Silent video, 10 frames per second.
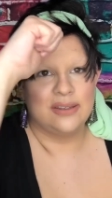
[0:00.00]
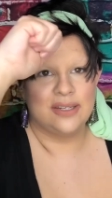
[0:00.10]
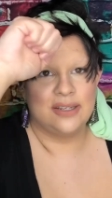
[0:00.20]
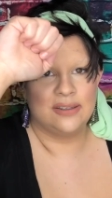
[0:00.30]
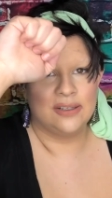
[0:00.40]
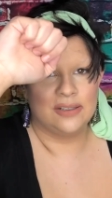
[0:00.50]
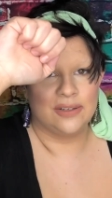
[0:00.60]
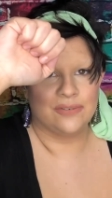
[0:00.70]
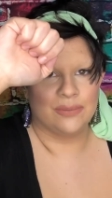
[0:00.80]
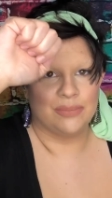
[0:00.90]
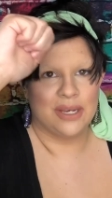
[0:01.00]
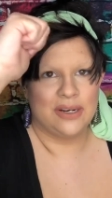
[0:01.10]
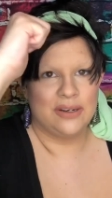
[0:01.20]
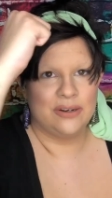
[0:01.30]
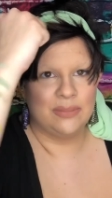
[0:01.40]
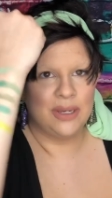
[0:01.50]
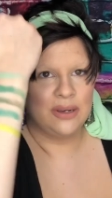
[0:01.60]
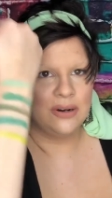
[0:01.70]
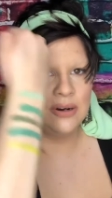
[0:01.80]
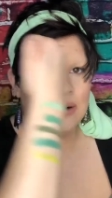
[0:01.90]
stayed solid from that end of my
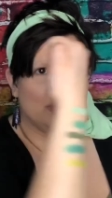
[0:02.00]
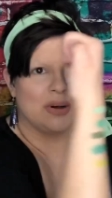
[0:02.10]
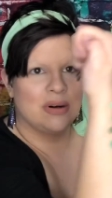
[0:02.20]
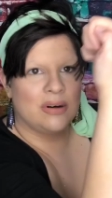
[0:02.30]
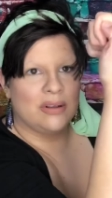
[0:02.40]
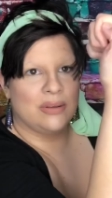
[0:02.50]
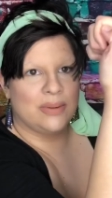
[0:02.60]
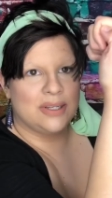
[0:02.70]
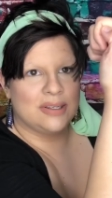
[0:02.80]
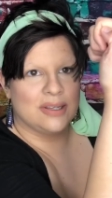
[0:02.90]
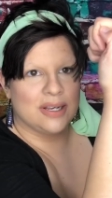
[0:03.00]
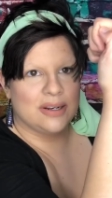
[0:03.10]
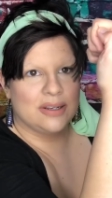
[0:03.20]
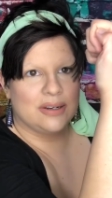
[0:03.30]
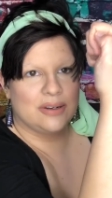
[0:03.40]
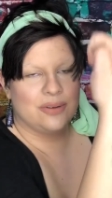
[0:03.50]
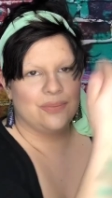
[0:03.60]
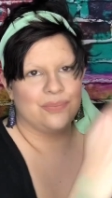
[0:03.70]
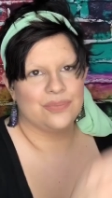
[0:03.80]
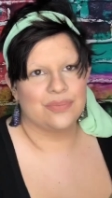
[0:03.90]
arm all the way to that end.
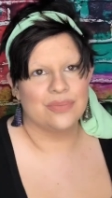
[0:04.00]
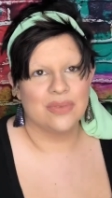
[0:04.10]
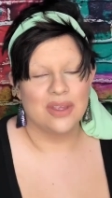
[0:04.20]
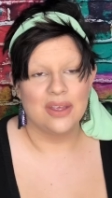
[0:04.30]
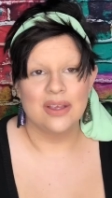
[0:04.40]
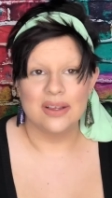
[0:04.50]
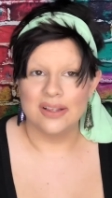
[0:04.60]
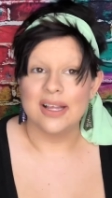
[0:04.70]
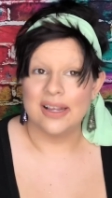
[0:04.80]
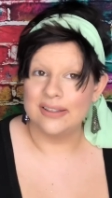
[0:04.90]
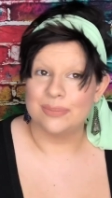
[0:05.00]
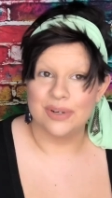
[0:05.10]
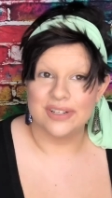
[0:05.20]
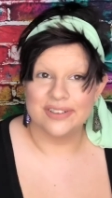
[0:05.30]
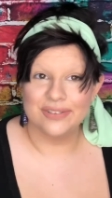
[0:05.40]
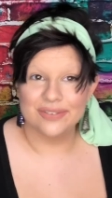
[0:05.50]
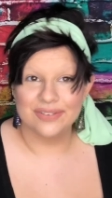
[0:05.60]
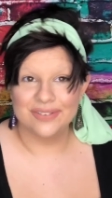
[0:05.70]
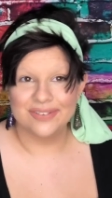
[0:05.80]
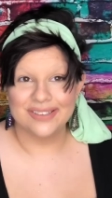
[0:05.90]
That's impressive.
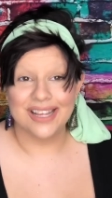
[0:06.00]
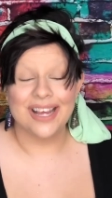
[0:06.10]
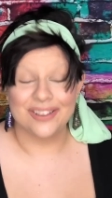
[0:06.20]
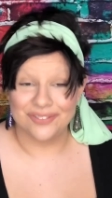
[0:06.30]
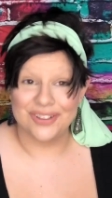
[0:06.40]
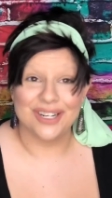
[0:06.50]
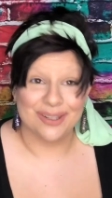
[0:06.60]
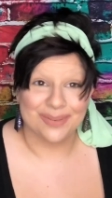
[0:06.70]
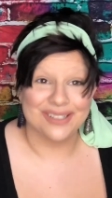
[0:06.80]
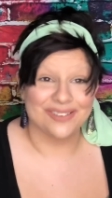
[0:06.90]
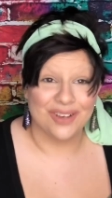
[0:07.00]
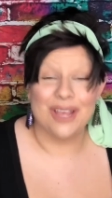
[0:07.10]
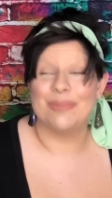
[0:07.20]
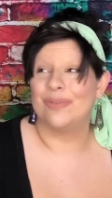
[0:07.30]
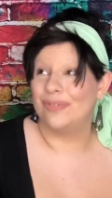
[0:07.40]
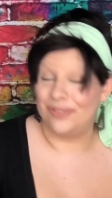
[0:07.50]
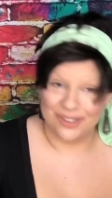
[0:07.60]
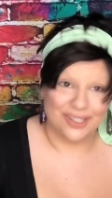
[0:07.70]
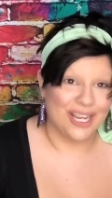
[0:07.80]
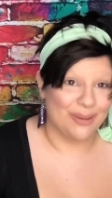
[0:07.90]
That is very impressive. I am a
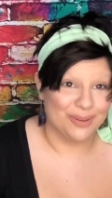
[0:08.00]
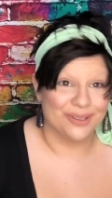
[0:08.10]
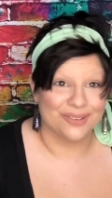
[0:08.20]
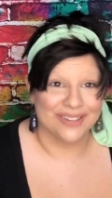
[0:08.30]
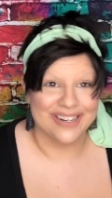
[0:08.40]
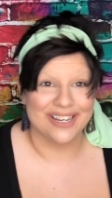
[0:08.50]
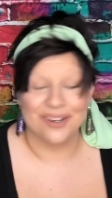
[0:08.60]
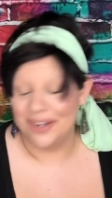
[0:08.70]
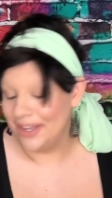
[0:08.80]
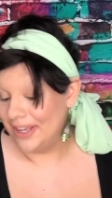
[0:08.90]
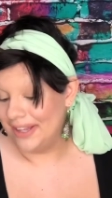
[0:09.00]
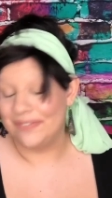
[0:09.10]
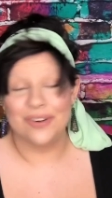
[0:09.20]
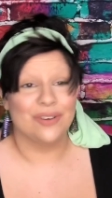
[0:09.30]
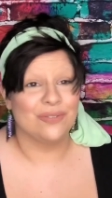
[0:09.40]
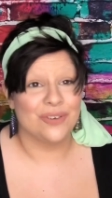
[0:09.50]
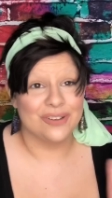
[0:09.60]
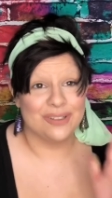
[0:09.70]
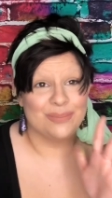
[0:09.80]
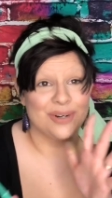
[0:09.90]
very happy girl right now. For the
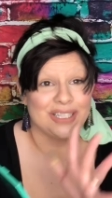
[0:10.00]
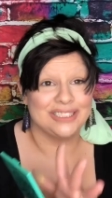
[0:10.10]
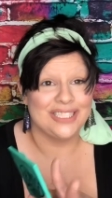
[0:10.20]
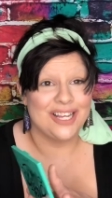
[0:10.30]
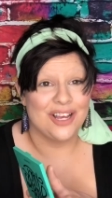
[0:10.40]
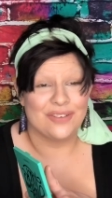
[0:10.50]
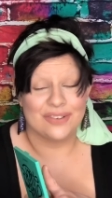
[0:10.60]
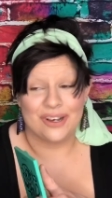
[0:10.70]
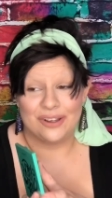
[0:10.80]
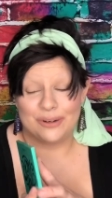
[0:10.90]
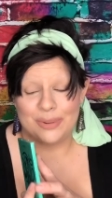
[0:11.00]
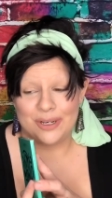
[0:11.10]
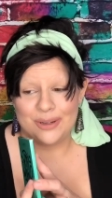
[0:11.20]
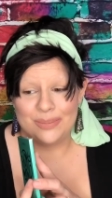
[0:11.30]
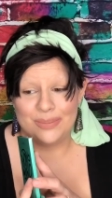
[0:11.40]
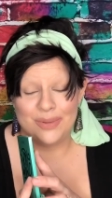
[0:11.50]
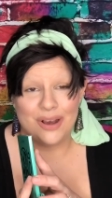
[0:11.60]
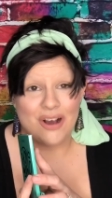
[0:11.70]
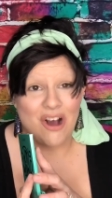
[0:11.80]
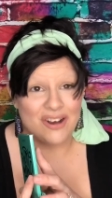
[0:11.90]
first impression of Colourpop,
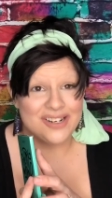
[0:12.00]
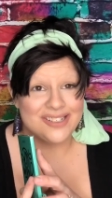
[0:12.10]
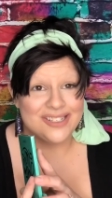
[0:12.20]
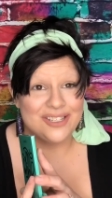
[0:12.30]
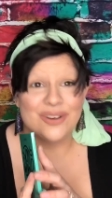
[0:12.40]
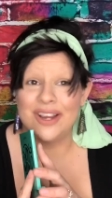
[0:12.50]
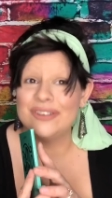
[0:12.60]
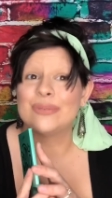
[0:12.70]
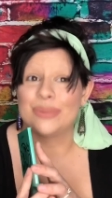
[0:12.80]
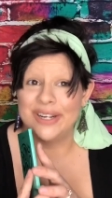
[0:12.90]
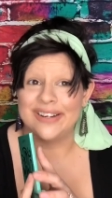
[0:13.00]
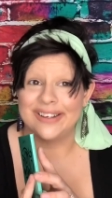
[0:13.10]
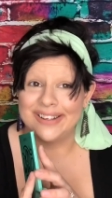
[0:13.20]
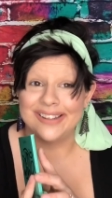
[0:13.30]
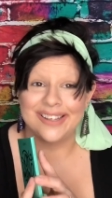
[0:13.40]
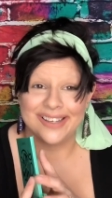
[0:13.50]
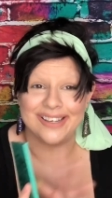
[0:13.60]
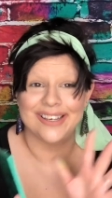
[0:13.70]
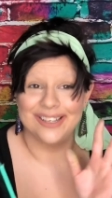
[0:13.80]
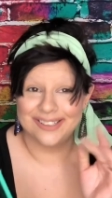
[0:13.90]
honestly, you guys are bringing it.
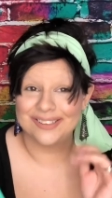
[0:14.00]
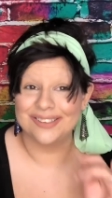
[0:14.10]
Like,